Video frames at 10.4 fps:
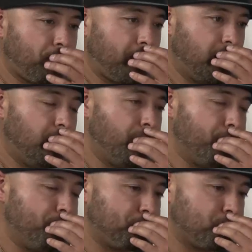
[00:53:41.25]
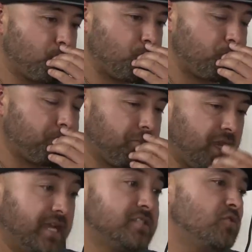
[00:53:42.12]
Um,
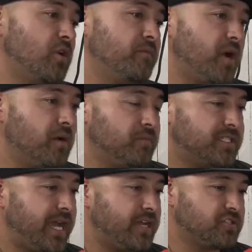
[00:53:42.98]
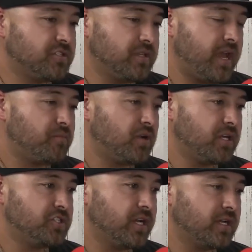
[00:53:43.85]
and so I'm I'm attached to that
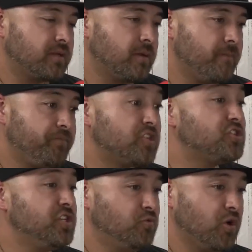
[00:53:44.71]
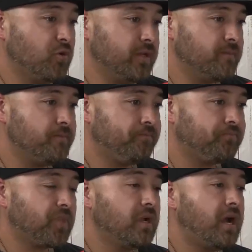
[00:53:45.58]
project. She wrote it.
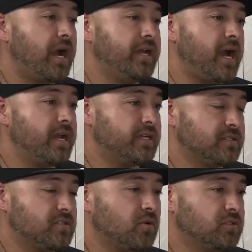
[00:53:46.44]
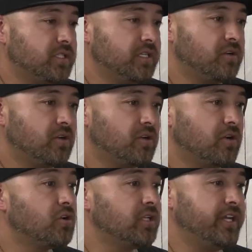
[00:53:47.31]
I, I consulted her
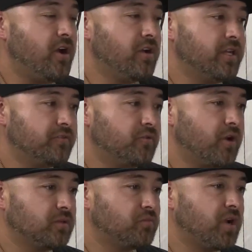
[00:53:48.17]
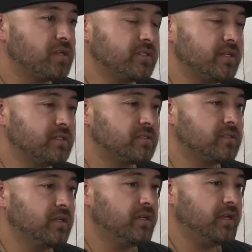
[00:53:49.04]
early on and throughout the process,
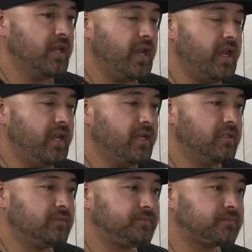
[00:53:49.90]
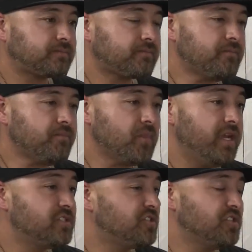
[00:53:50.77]
and
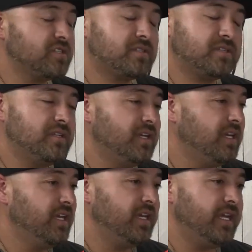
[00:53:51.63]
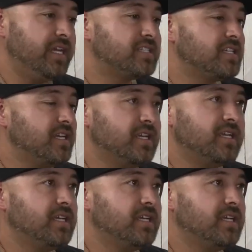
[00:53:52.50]
it's just are you acting